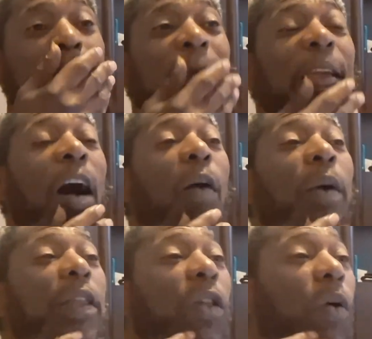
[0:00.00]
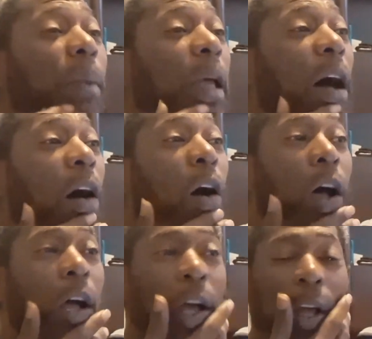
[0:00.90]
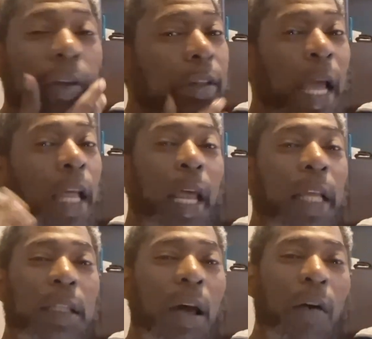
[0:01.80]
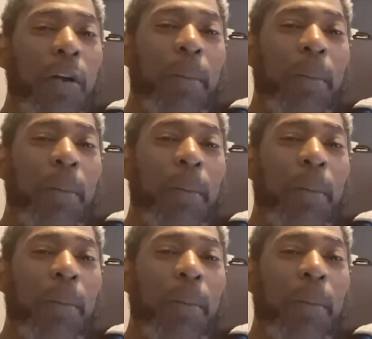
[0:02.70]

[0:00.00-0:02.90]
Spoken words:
He always throw me off. That ain't talking